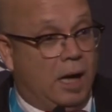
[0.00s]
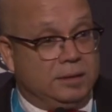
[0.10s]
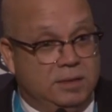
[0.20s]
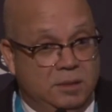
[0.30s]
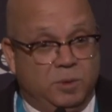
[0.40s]

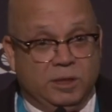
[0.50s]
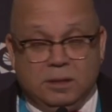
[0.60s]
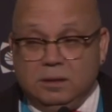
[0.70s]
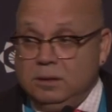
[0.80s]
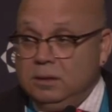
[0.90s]
are
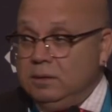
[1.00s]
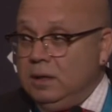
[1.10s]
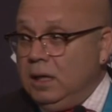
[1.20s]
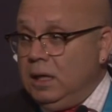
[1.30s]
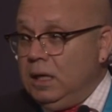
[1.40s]

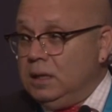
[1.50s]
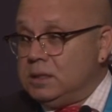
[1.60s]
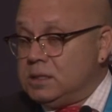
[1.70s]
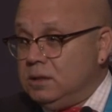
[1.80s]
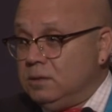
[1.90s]
deeply
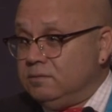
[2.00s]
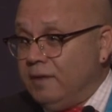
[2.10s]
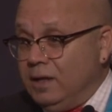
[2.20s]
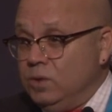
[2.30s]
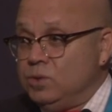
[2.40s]
instilled
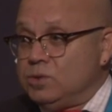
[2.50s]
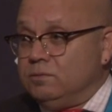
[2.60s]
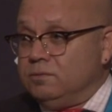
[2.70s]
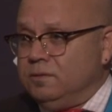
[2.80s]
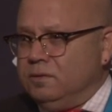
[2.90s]
values
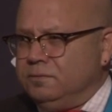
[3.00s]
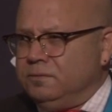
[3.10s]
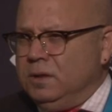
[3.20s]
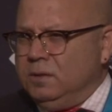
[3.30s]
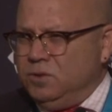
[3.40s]

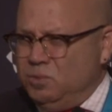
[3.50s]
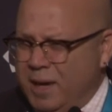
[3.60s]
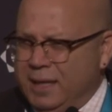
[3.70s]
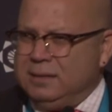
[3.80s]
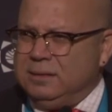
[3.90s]
of
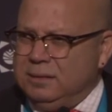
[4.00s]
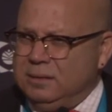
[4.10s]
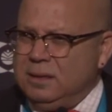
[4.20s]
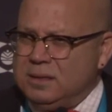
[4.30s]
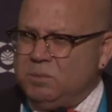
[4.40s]
humanity,
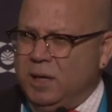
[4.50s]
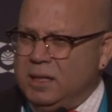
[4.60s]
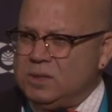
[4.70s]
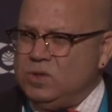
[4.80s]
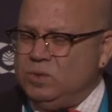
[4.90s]
things that
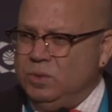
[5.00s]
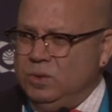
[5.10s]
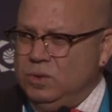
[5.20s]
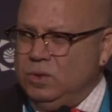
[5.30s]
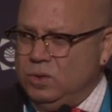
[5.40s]
make us
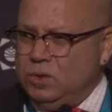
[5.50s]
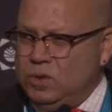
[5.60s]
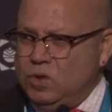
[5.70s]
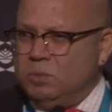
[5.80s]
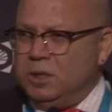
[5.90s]

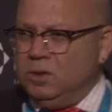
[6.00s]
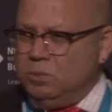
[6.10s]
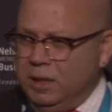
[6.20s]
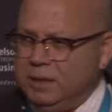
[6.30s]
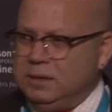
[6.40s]
human,
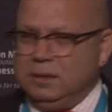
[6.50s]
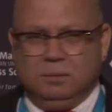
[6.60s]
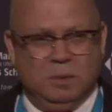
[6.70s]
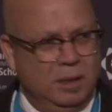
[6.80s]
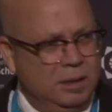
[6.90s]

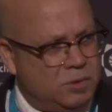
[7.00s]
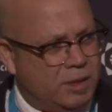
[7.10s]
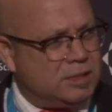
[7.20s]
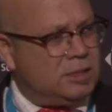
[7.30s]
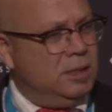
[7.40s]
humility,
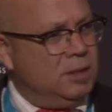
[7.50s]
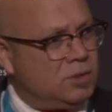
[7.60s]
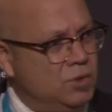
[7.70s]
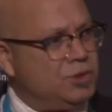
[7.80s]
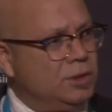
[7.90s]
trust,
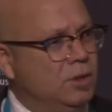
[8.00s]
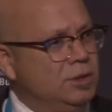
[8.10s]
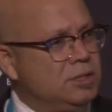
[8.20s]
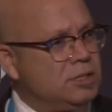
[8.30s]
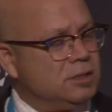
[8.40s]
social
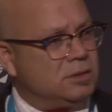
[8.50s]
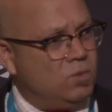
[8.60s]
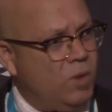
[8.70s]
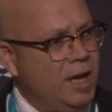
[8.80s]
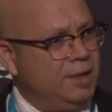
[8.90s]

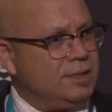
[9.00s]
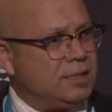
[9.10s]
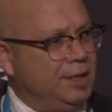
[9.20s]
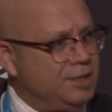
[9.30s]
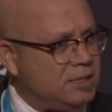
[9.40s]
consciousness,
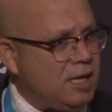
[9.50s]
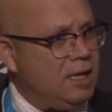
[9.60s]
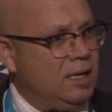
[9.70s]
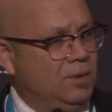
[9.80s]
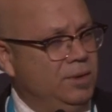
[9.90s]
awareness,
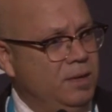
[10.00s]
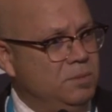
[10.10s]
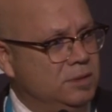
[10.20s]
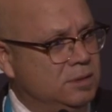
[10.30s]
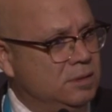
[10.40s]
understanding our
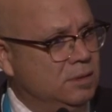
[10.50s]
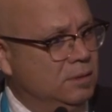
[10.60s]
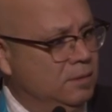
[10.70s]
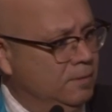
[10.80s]
neighbors.